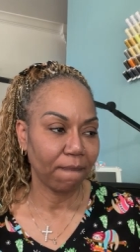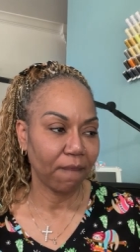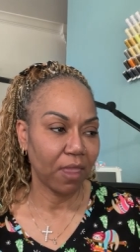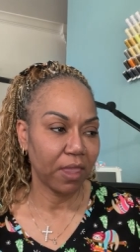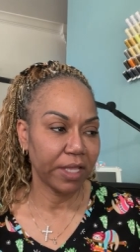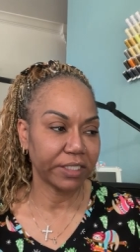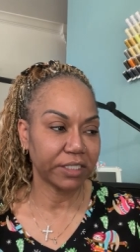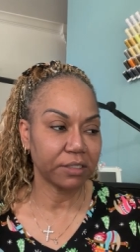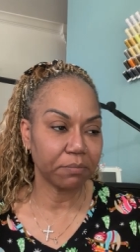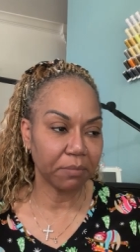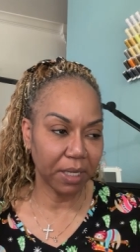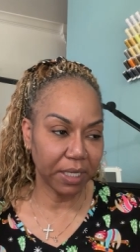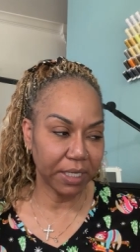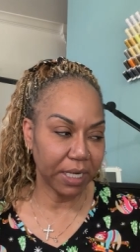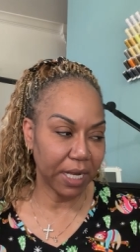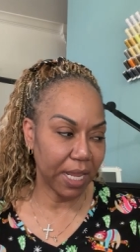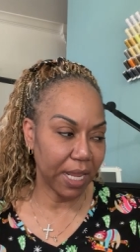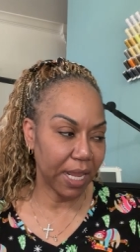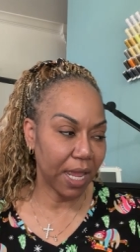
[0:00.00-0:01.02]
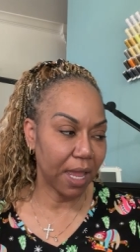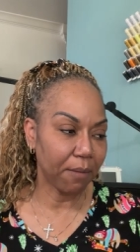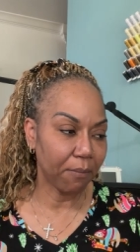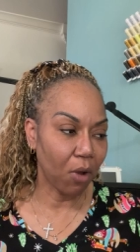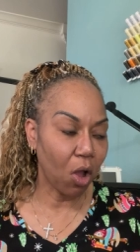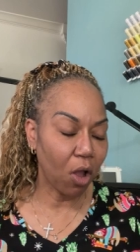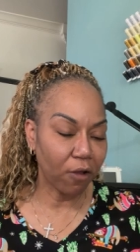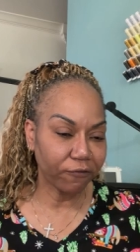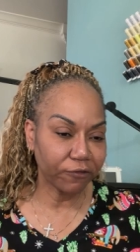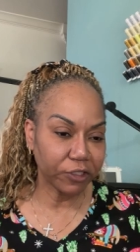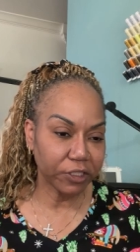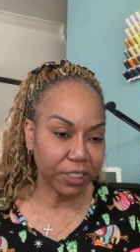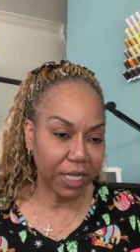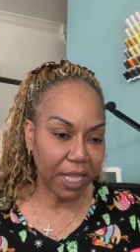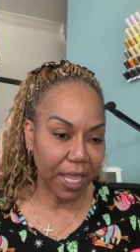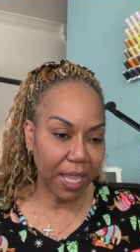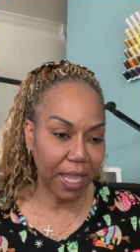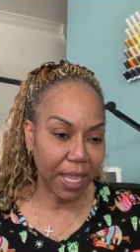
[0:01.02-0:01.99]
It's Monday. I'm off
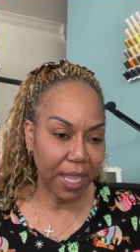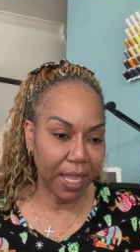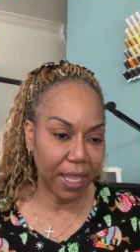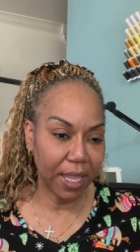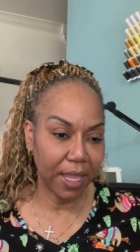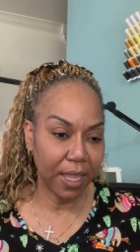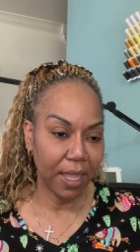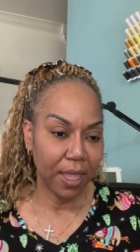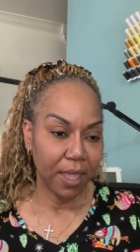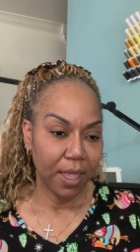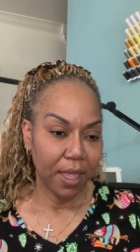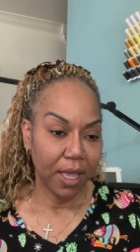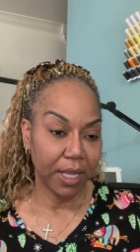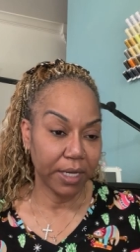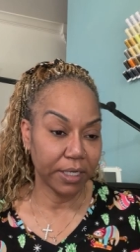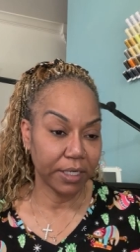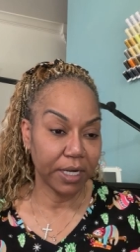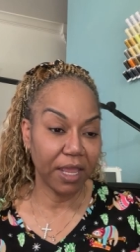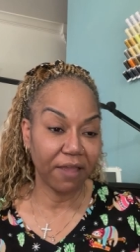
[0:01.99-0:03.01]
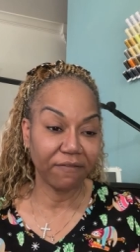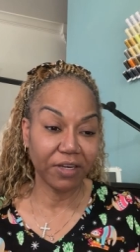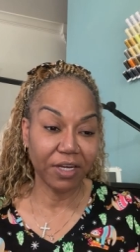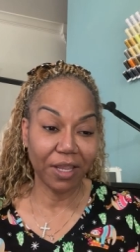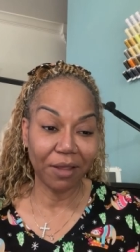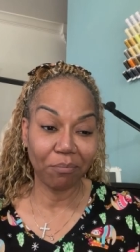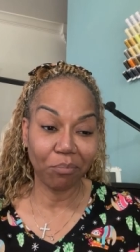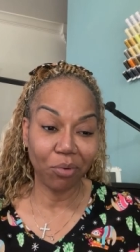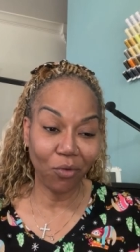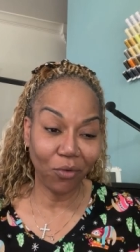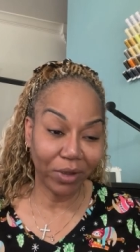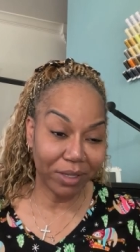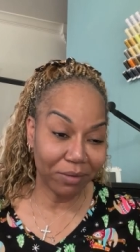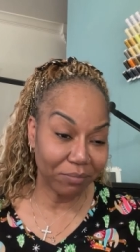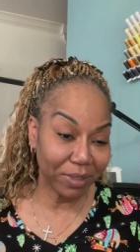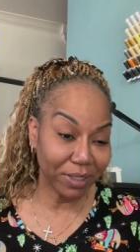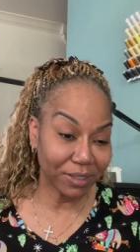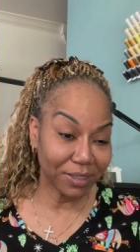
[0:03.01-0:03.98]
today. I didn't have any
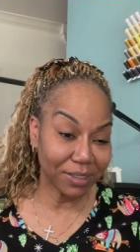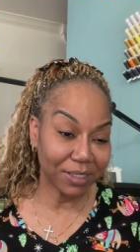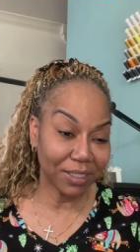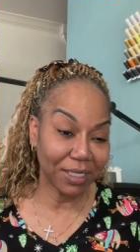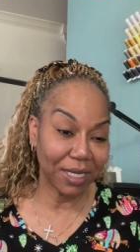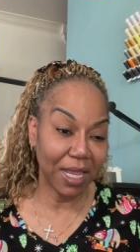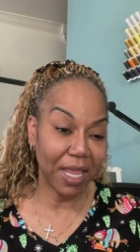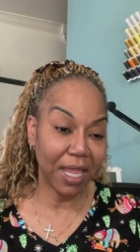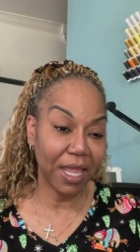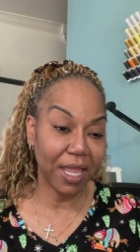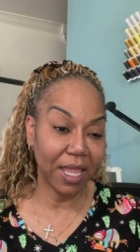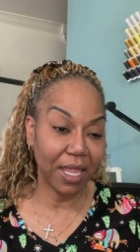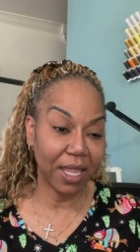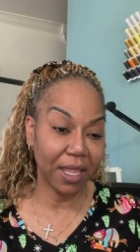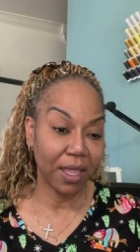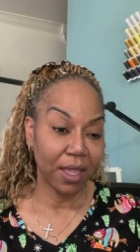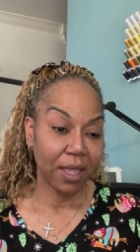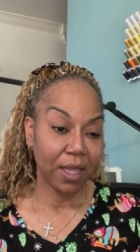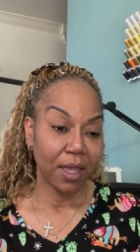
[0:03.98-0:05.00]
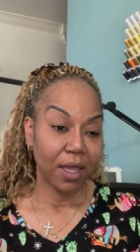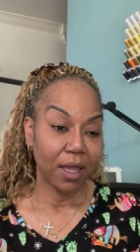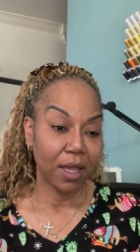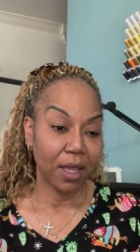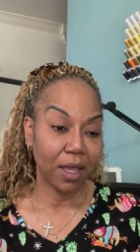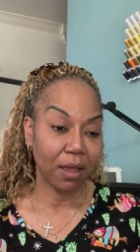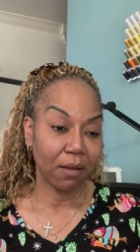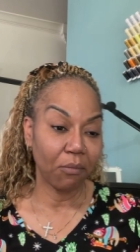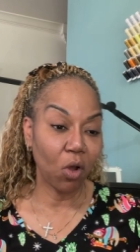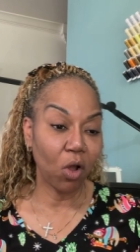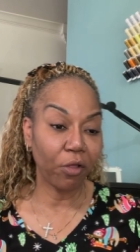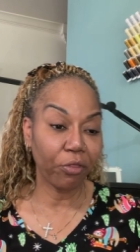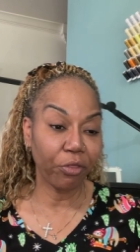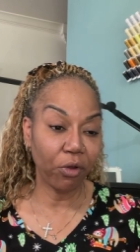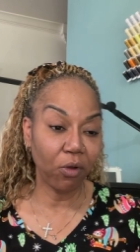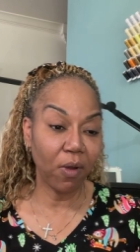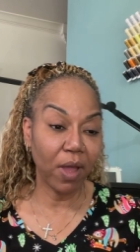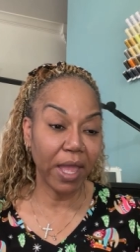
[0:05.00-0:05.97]
appointments today.
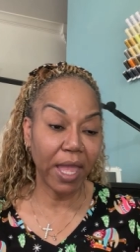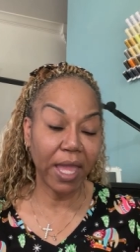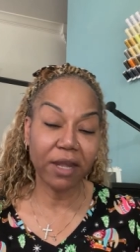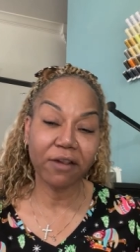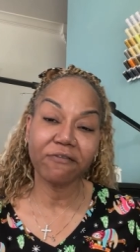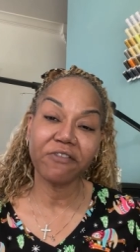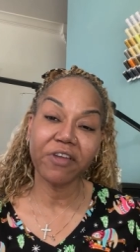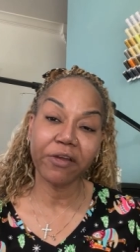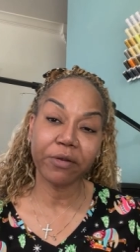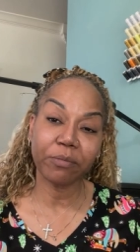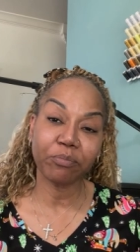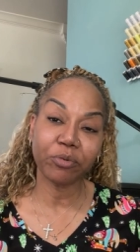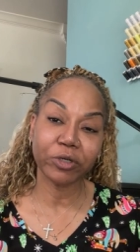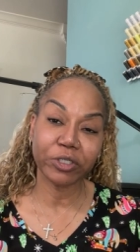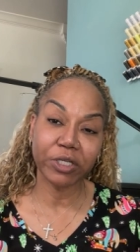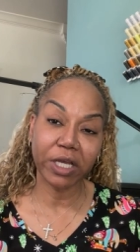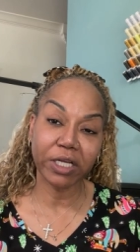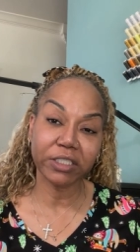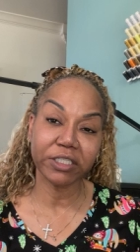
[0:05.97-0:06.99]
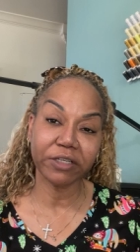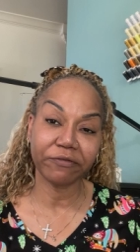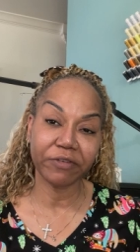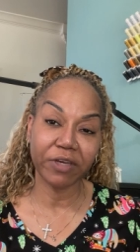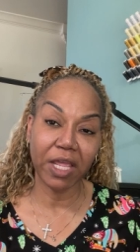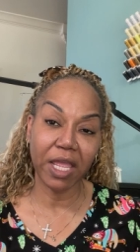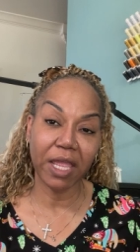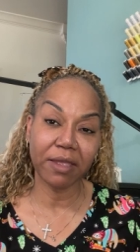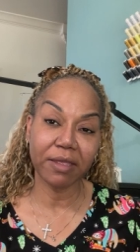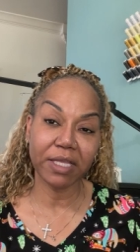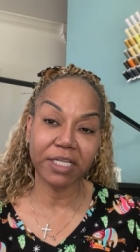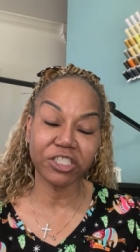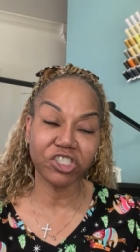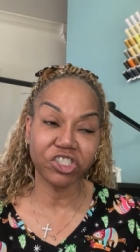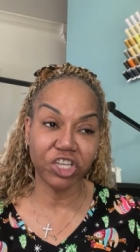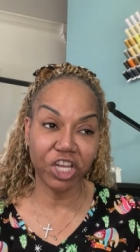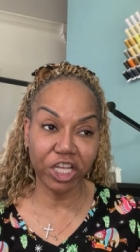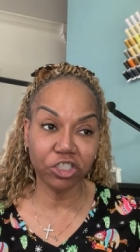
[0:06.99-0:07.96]
Although I had a very productive day
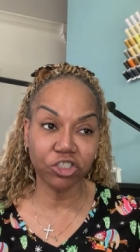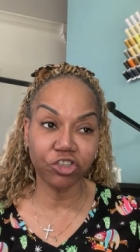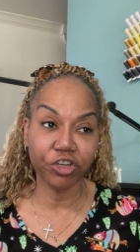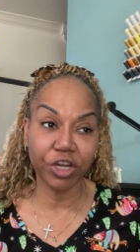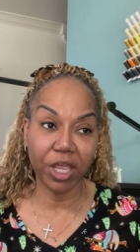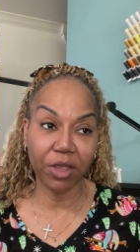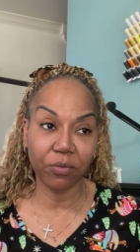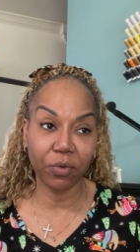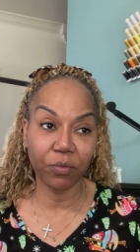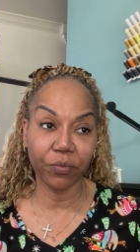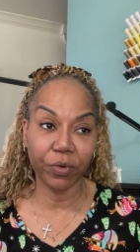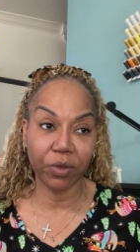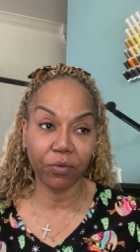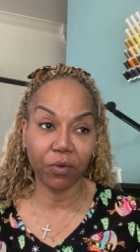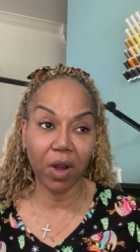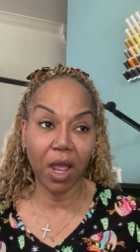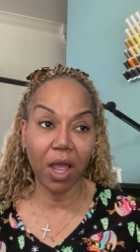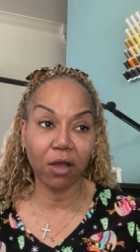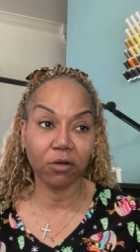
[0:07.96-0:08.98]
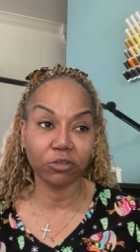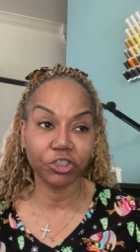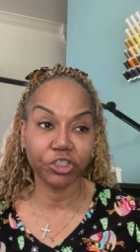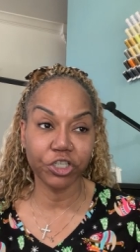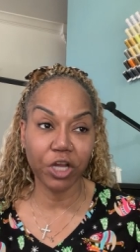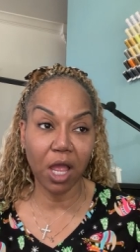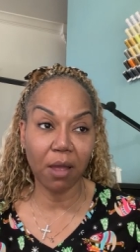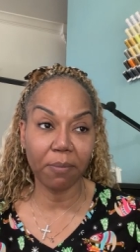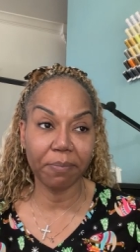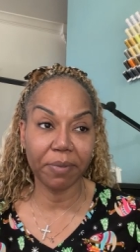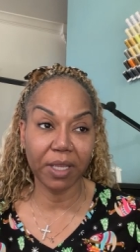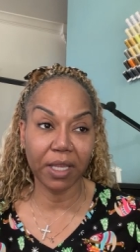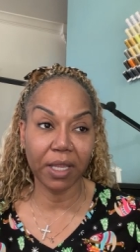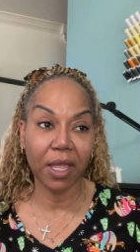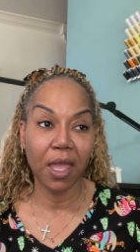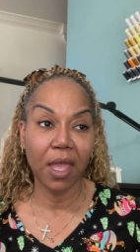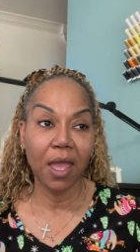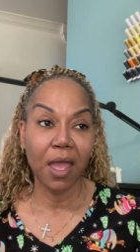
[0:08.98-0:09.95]
because yesterday when we were out
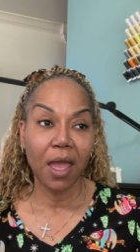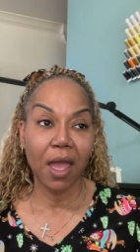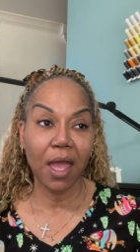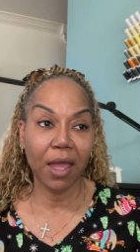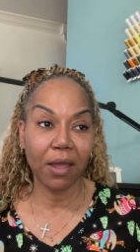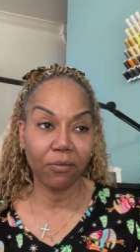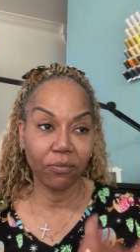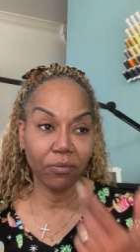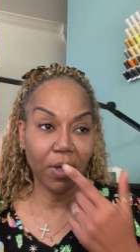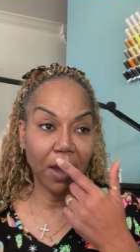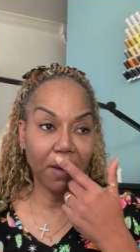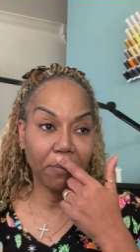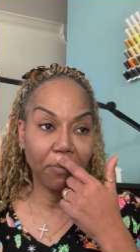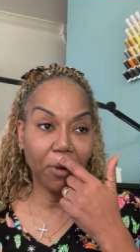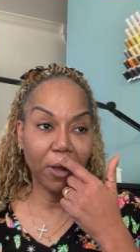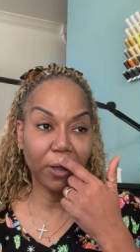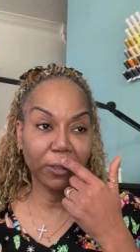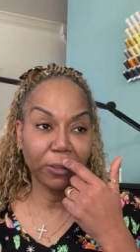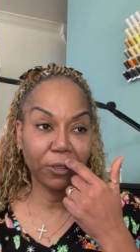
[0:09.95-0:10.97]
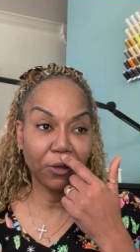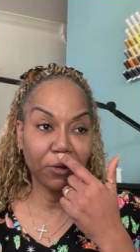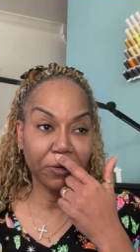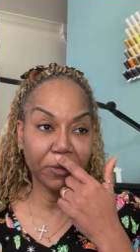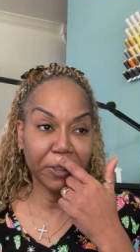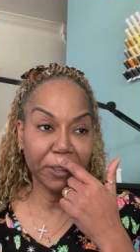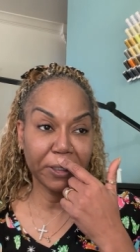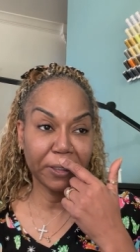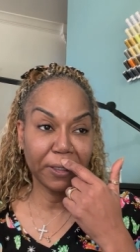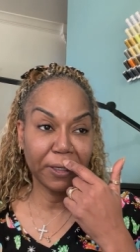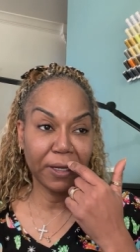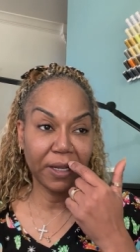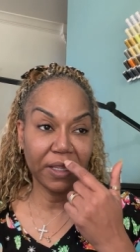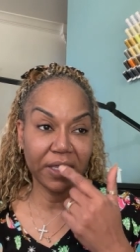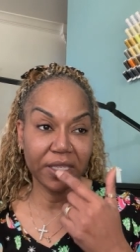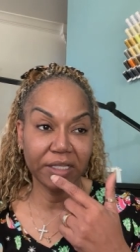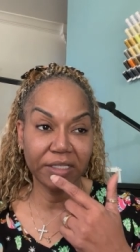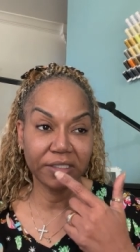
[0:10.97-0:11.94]
shopping, I bought Logan
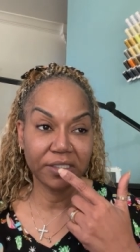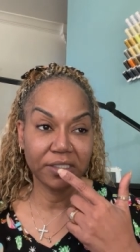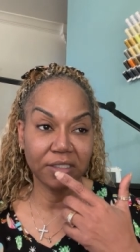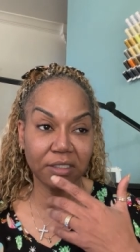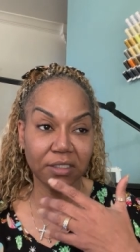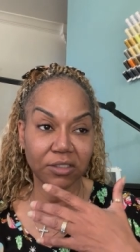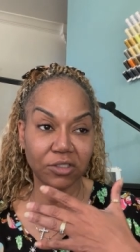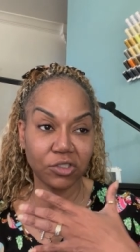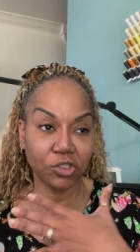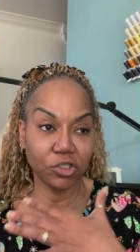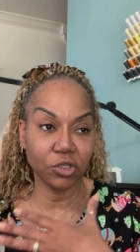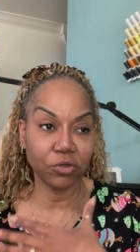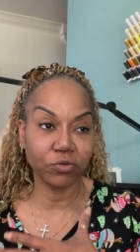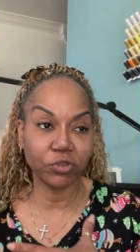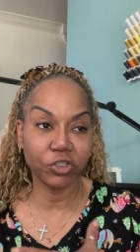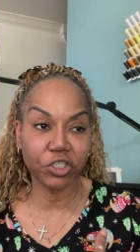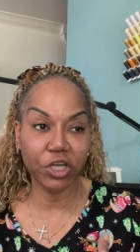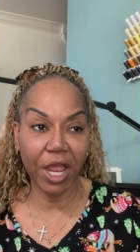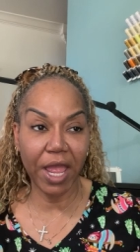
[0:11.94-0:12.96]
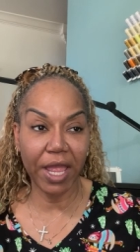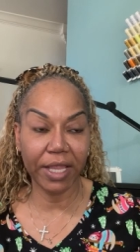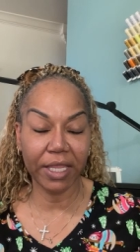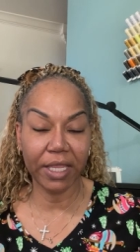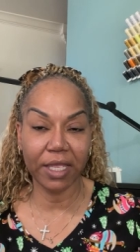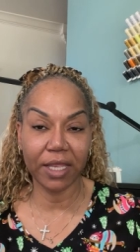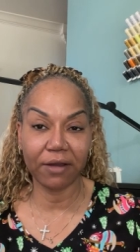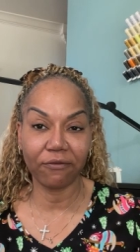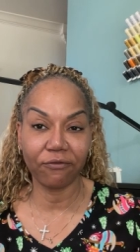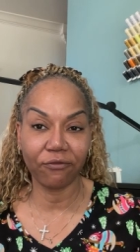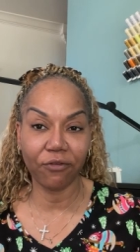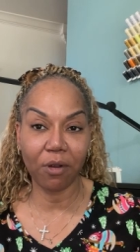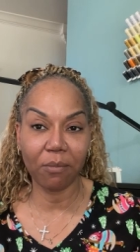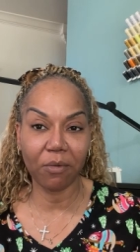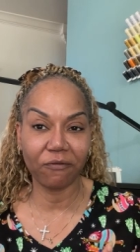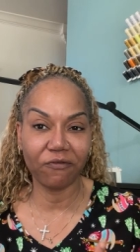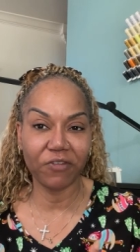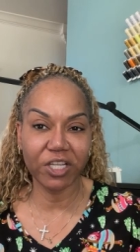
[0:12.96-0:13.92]
his suit jacket
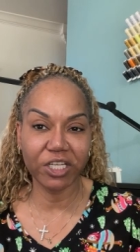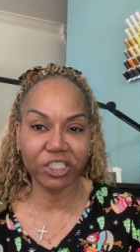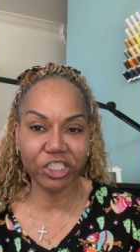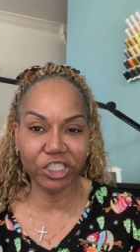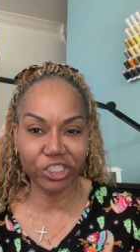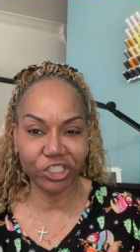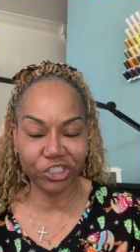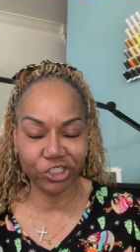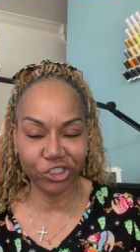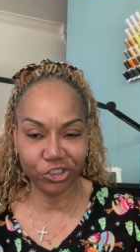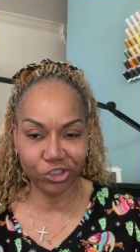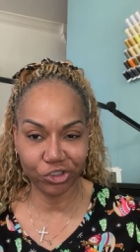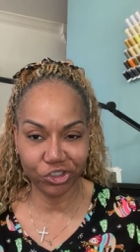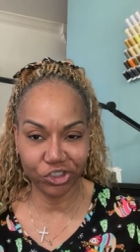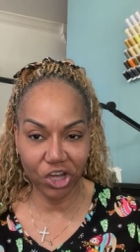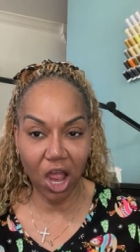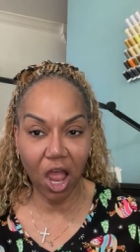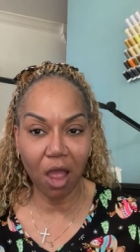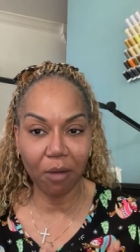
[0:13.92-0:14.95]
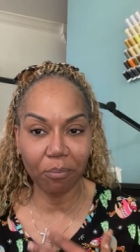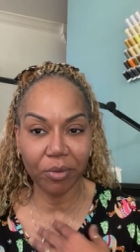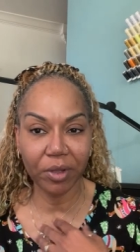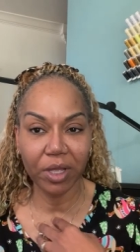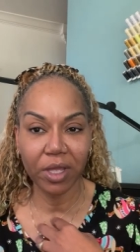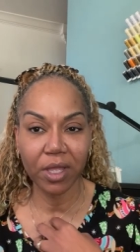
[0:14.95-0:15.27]
from a vintage shop